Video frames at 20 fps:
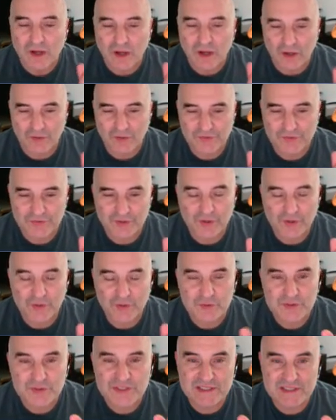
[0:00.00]

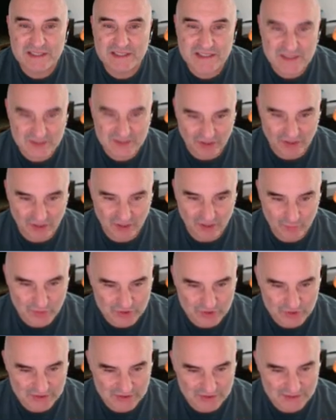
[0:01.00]
Also, Seesaw,
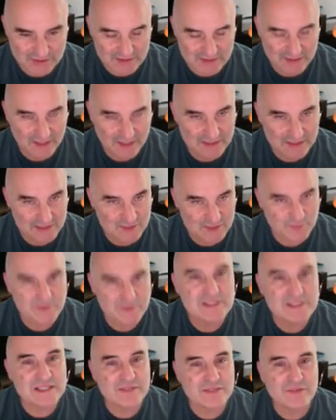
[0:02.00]
which is designed
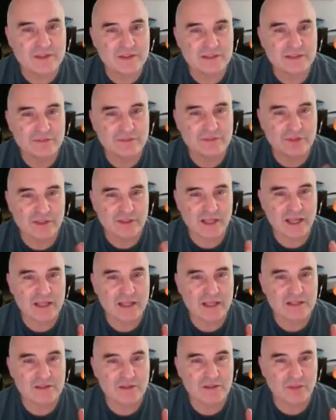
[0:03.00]
specifically for
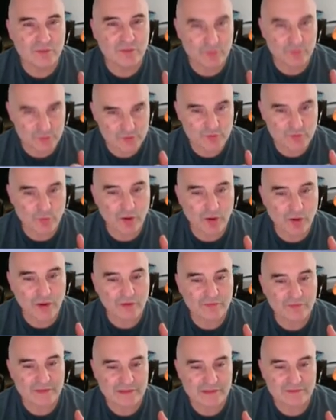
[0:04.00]
K through
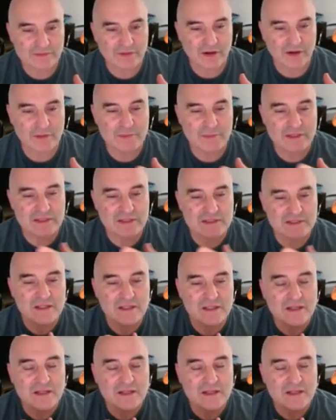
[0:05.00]
12 environments,